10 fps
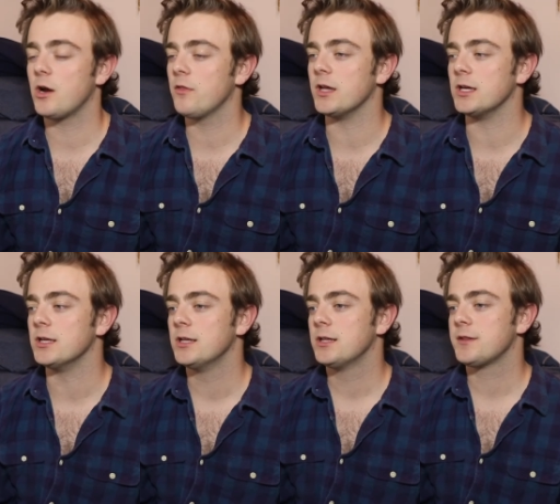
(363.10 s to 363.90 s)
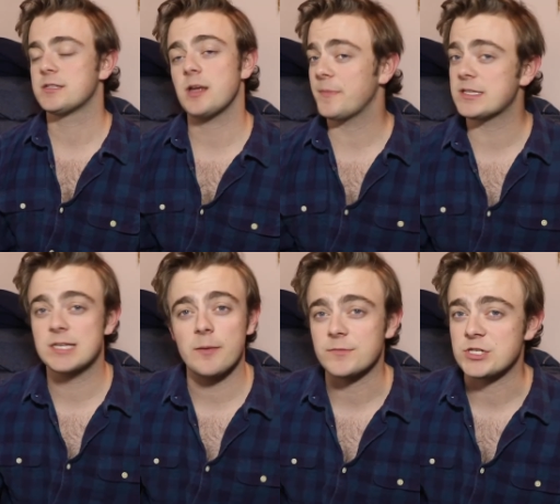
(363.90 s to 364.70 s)
know, the
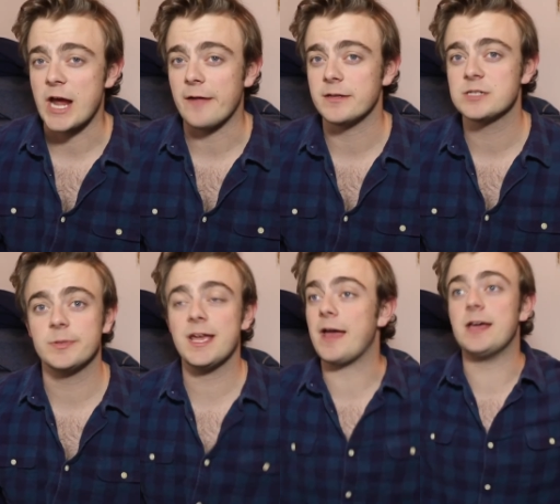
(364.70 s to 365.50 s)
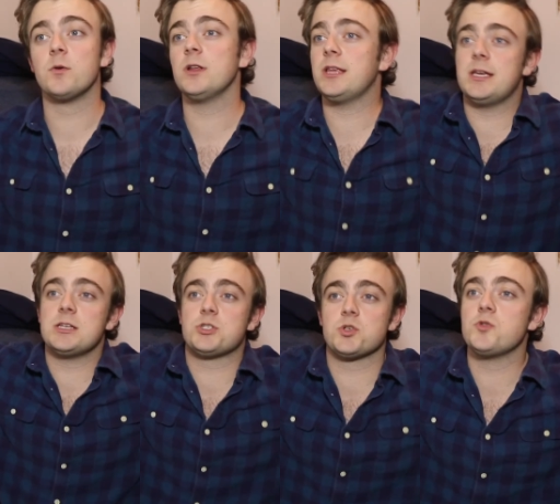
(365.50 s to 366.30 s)
something challenge. But yeah, it really
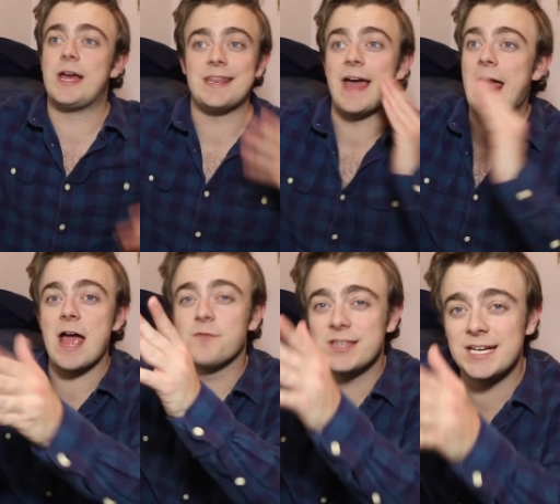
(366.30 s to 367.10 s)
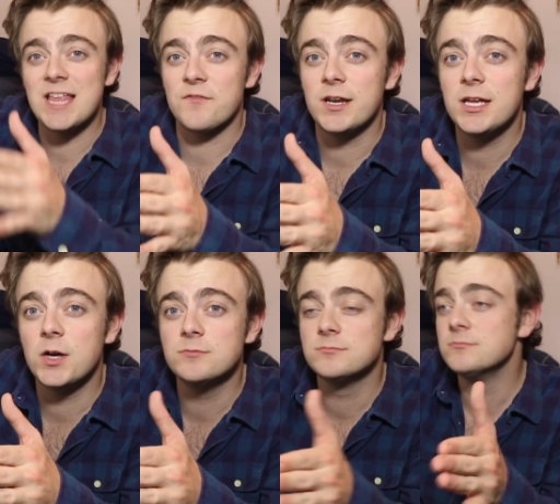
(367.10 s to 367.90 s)
is true that everything in that
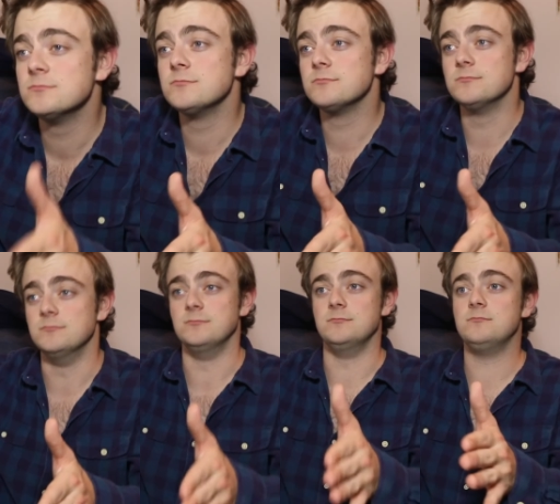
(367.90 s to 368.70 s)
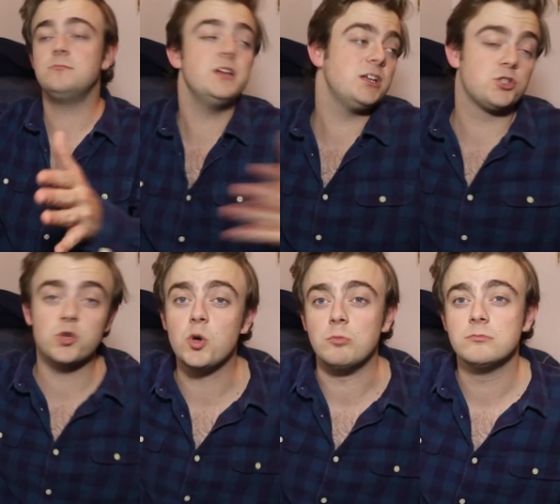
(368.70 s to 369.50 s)
video is
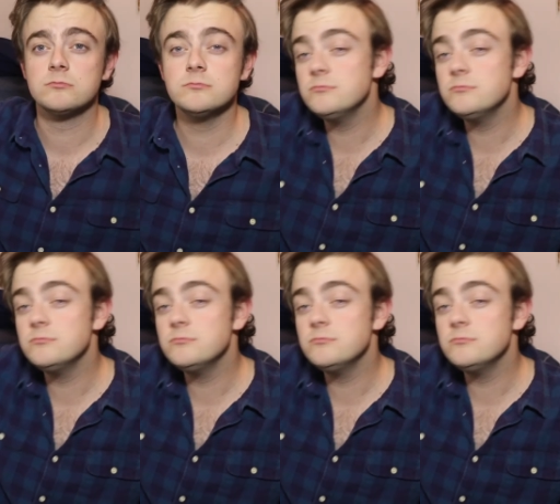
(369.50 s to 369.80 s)
true.